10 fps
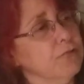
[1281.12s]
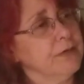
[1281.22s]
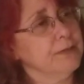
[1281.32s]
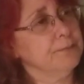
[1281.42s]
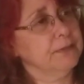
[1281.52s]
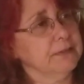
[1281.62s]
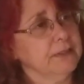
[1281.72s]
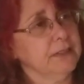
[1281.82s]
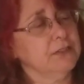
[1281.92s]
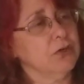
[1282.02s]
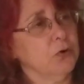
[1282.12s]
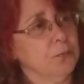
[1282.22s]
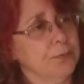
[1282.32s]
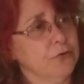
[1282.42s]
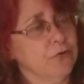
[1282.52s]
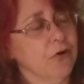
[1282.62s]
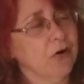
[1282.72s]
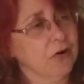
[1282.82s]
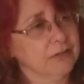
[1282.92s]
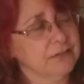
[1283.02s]
inability to open your
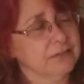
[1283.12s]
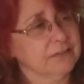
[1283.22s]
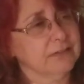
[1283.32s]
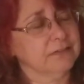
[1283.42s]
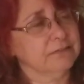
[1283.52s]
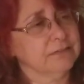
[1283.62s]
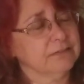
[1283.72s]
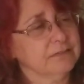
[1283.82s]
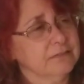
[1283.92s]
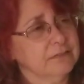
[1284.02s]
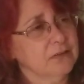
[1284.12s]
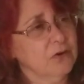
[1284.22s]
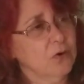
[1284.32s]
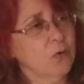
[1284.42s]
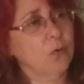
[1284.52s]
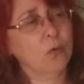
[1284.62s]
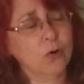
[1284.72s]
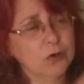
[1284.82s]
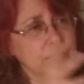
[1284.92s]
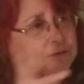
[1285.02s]
heart to love.
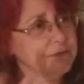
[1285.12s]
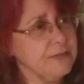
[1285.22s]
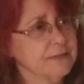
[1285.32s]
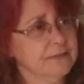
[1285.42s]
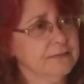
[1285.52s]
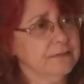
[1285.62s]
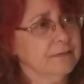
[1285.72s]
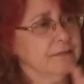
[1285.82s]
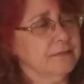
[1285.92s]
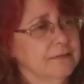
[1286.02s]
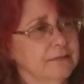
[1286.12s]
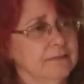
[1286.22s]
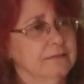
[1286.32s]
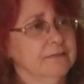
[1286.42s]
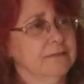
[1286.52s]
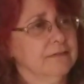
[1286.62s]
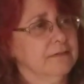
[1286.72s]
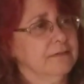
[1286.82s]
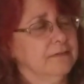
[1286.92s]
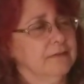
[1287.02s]
All of these
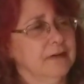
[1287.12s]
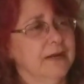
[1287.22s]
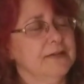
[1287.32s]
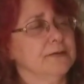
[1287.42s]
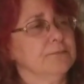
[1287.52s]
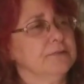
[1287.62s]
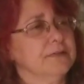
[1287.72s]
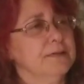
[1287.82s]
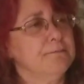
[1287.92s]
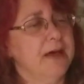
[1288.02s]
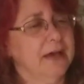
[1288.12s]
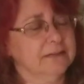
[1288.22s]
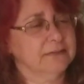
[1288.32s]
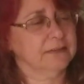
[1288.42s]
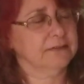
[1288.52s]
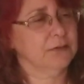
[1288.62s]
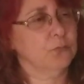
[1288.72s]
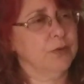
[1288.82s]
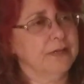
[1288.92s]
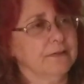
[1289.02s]
items impact us, and
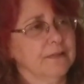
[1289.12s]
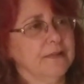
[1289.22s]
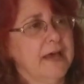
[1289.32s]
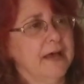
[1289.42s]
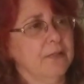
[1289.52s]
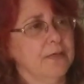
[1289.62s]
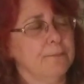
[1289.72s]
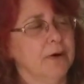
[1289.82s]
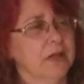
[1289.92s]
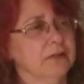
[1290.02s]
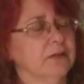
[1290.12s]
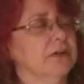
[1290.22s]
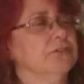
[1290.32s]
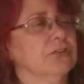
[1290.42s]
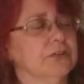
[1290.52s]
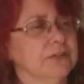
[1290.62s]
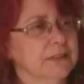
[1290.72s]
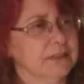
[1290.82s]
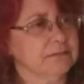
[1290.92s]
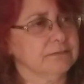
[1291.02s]
we allow the biological
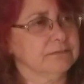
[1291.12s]
in.